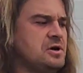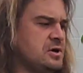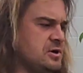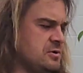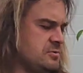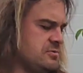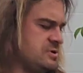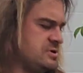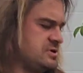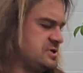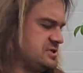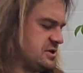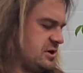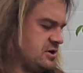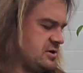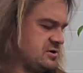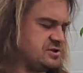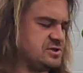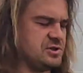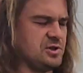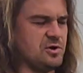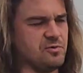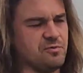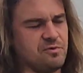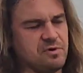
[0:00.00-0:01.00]
which is our
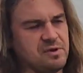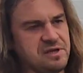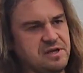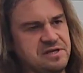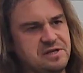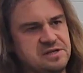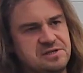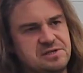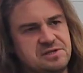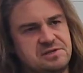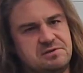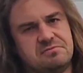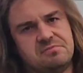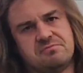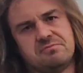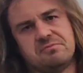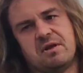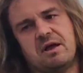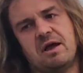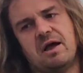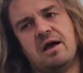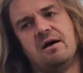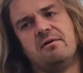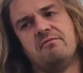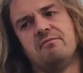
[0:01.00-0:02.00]
slow release
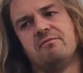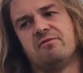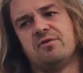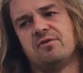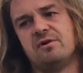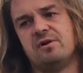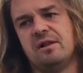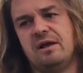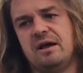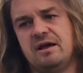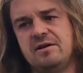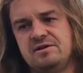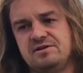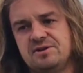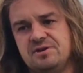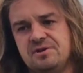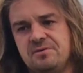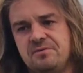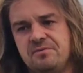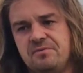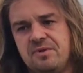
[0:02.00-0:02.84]
fertilizer.